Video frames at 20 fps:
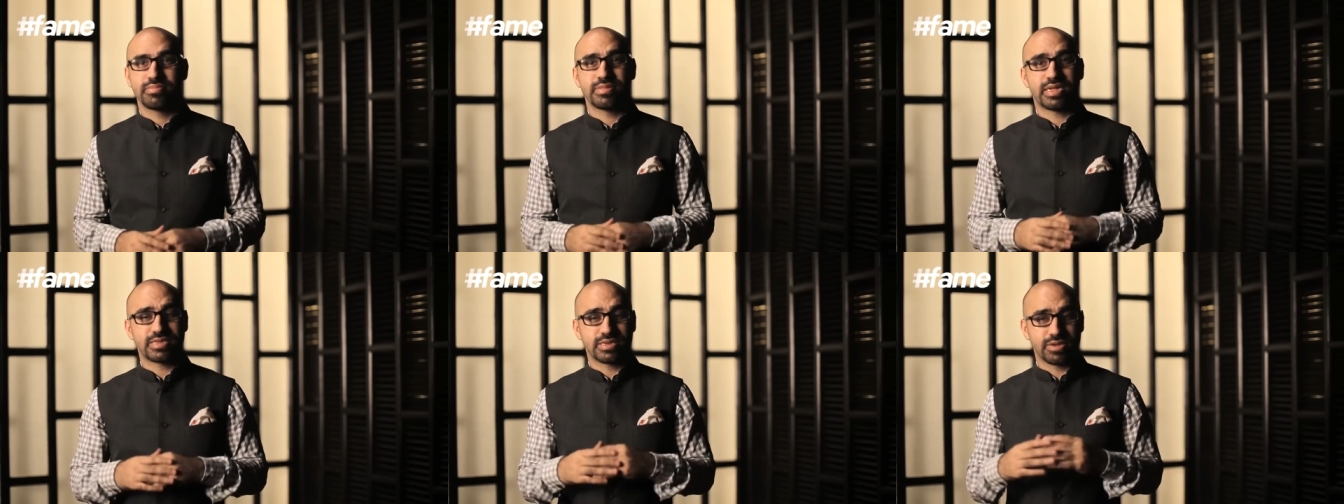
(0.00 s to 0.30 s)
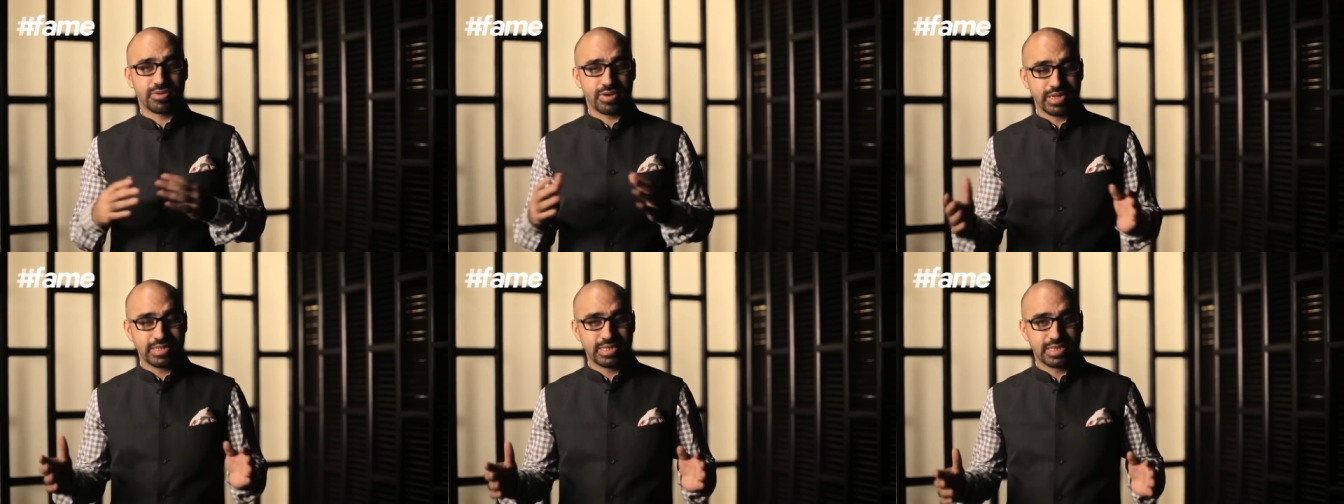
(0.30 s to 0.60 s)
that's
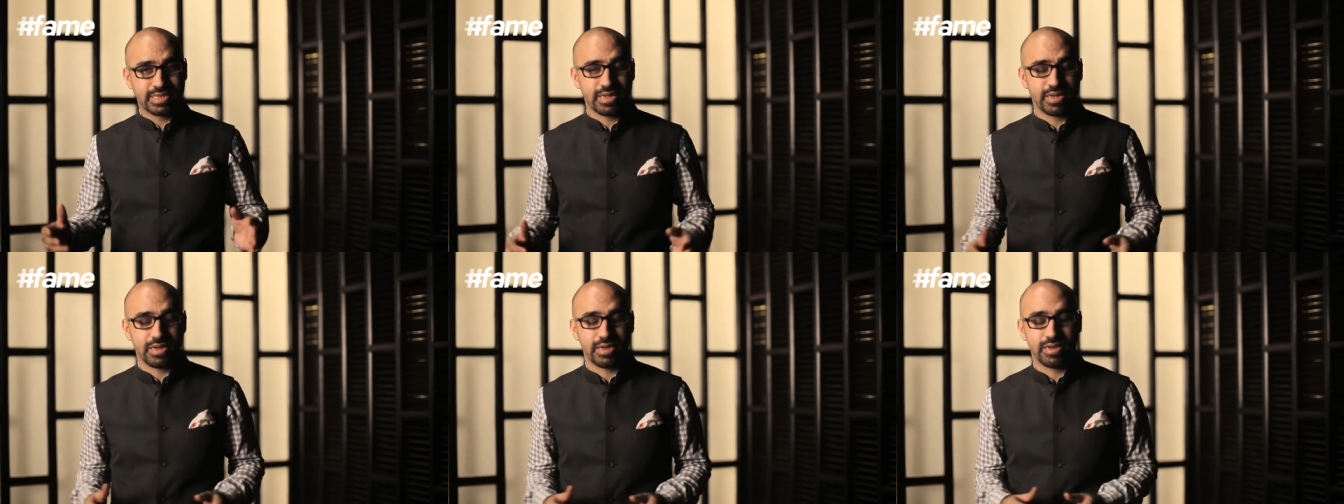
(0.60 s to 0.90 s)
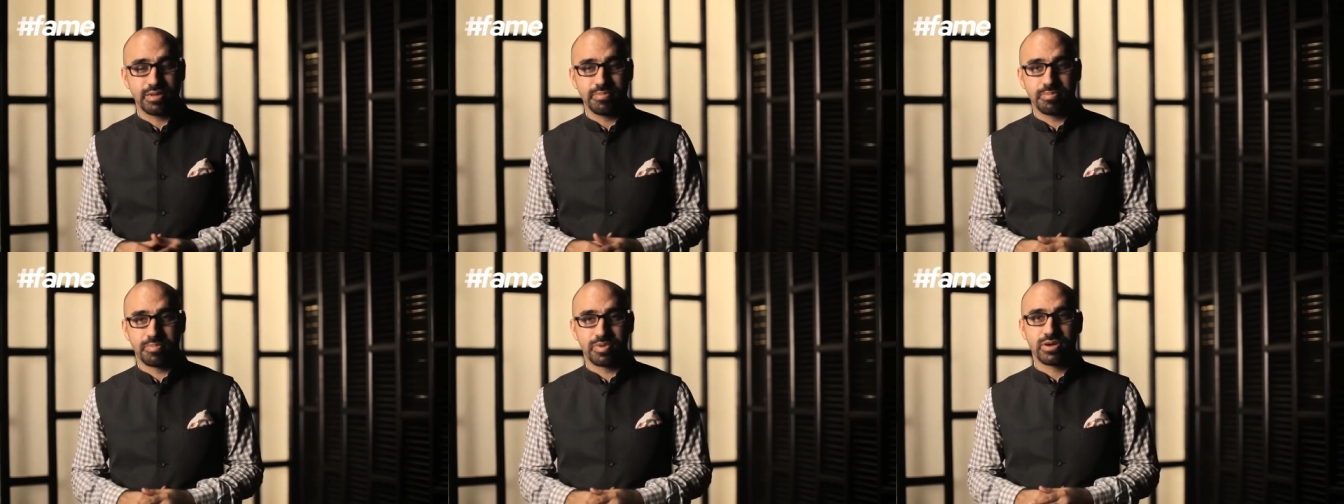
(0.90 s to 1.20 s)
a great
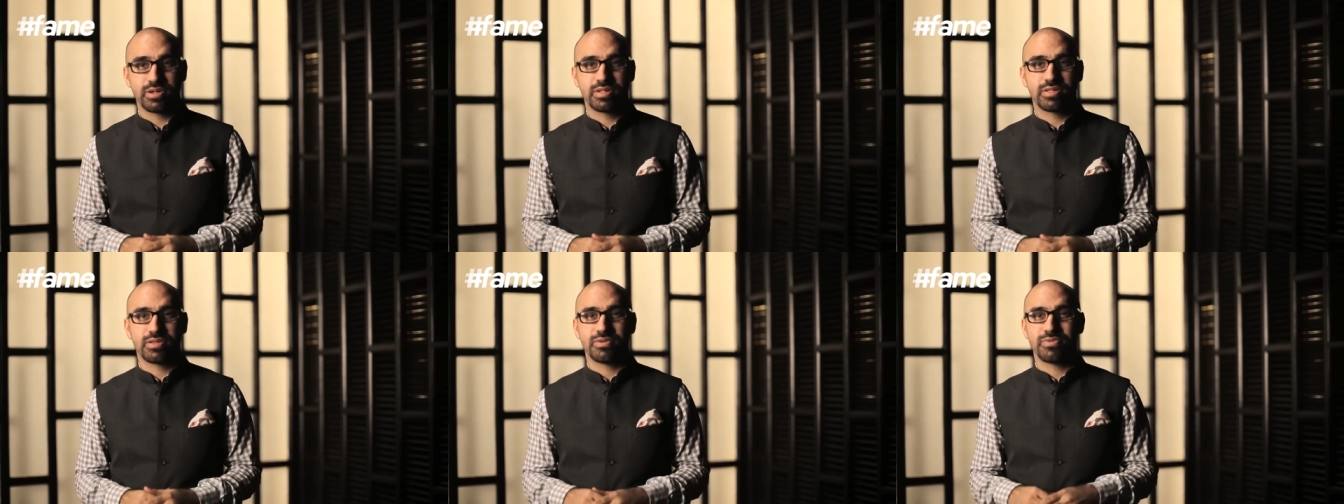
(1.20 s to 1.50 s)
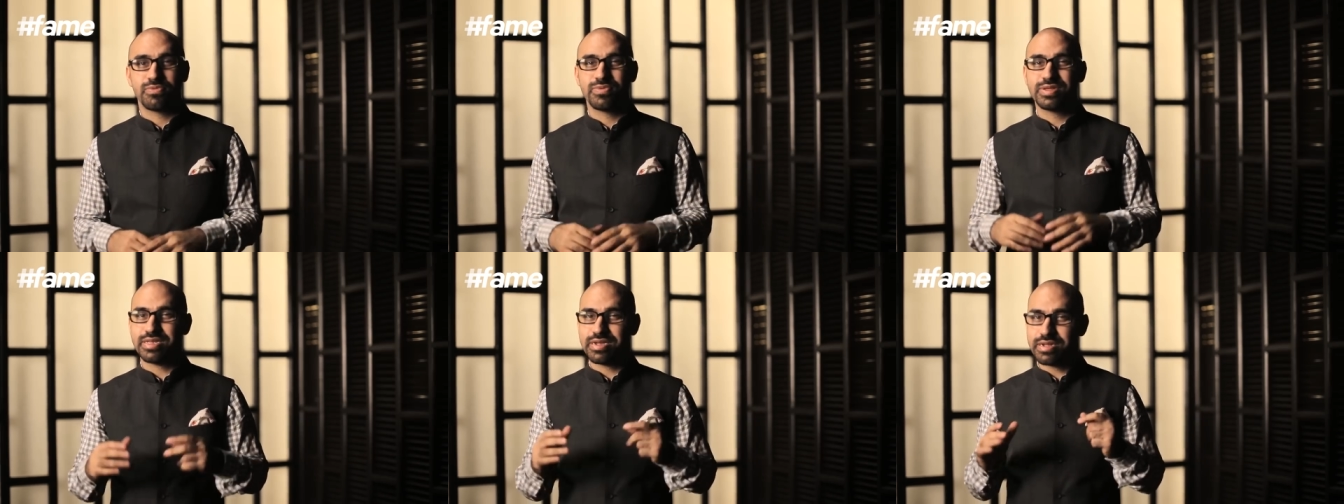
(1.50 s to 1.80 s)
saying, but
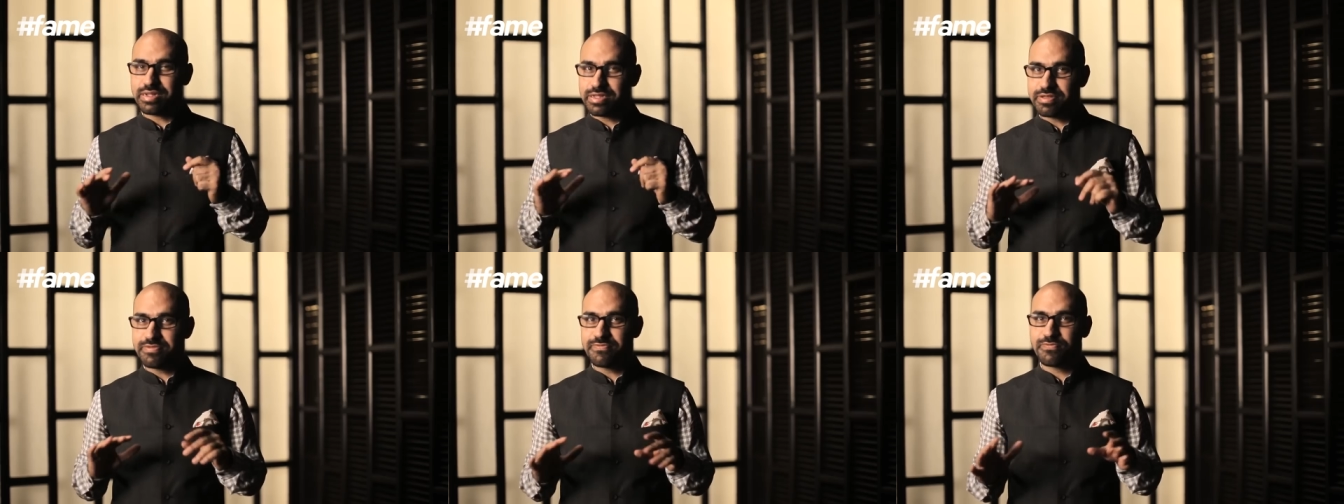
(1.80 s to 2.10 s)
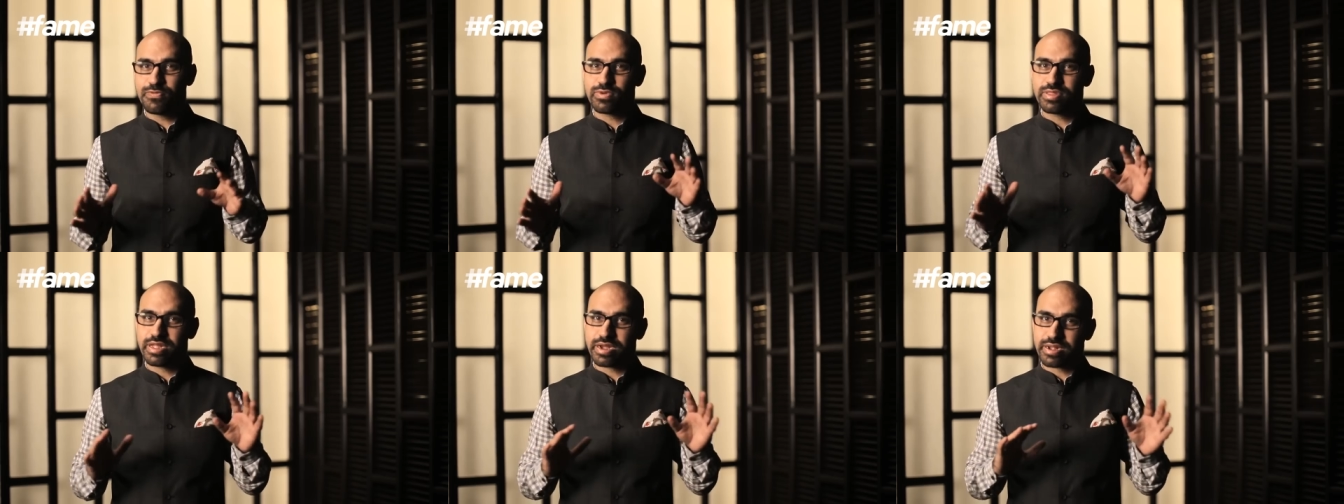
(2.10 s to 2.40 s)
with Indian
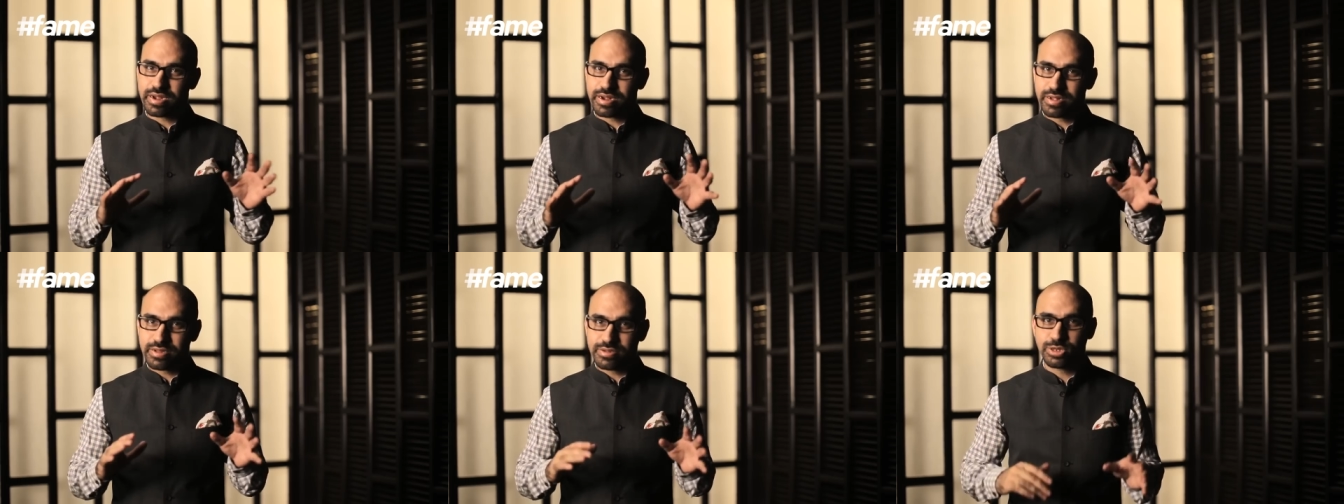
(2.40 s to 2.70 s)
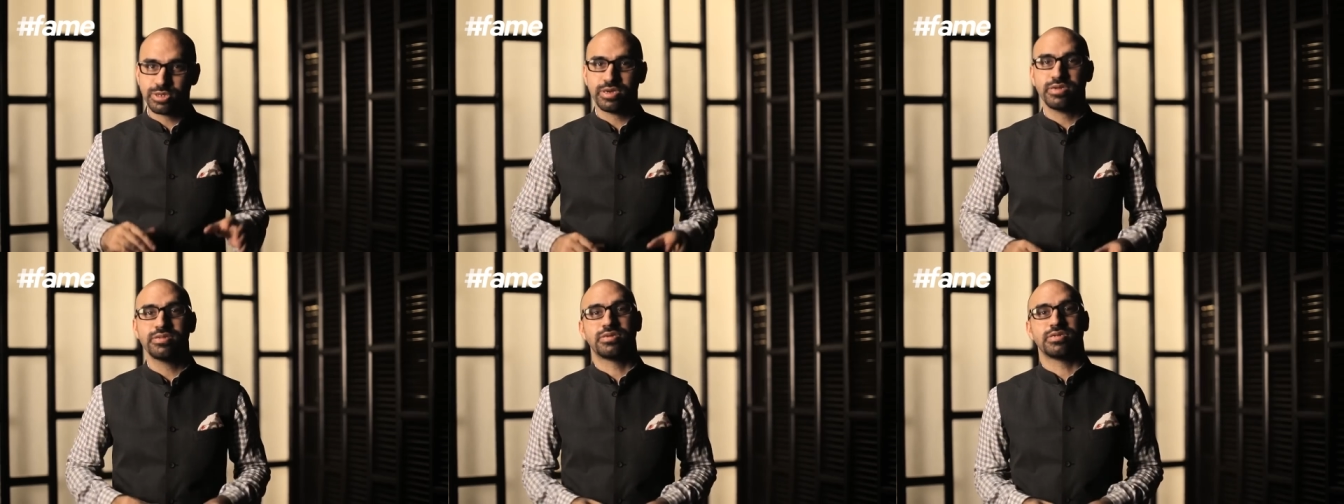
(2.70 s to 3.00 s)
food that kind
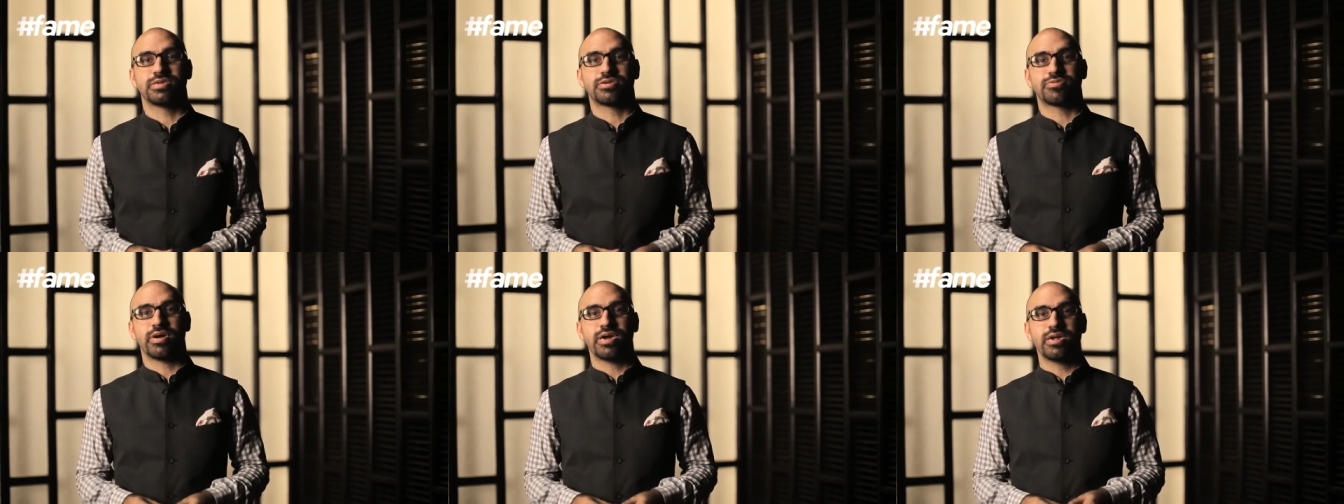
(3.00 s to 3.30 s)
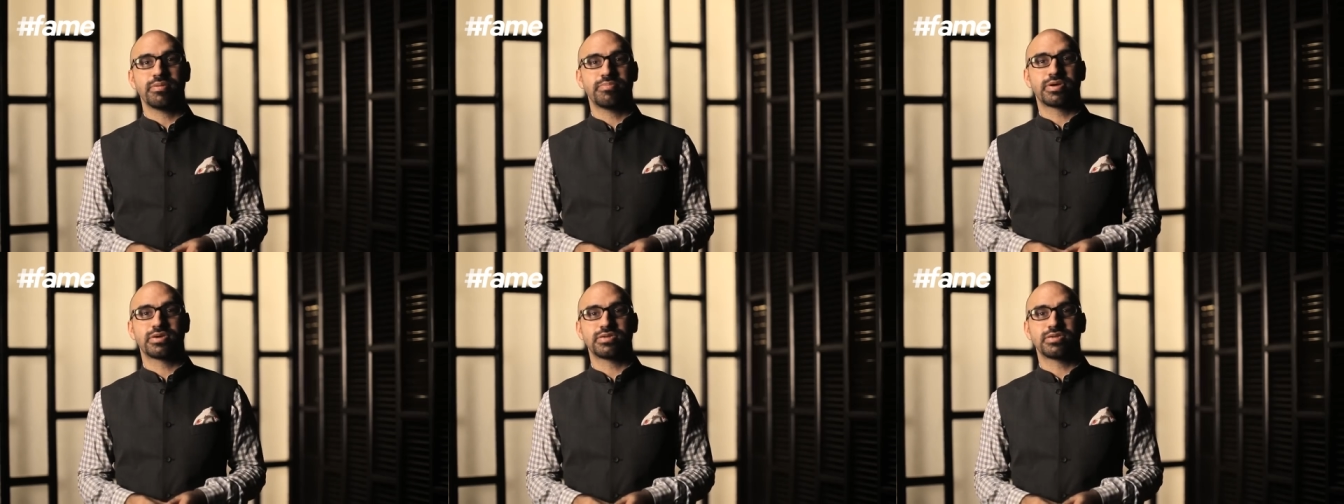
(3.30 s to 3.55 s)
of changes, right?